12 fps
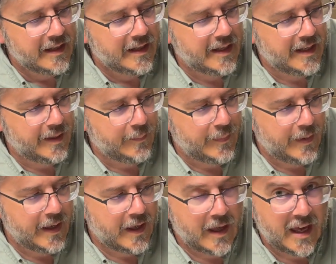
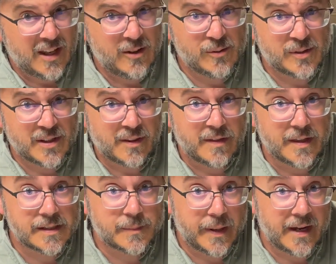I used
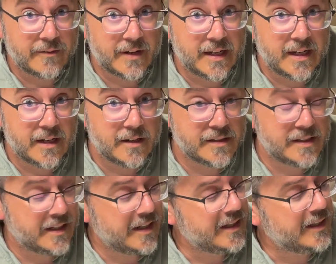this paint right here,
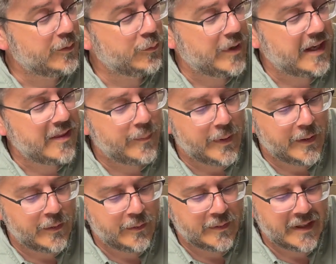Citadel
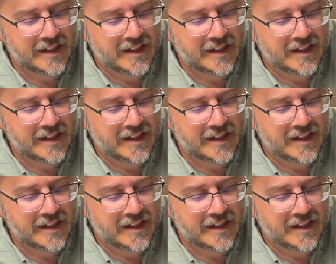Wraithbone.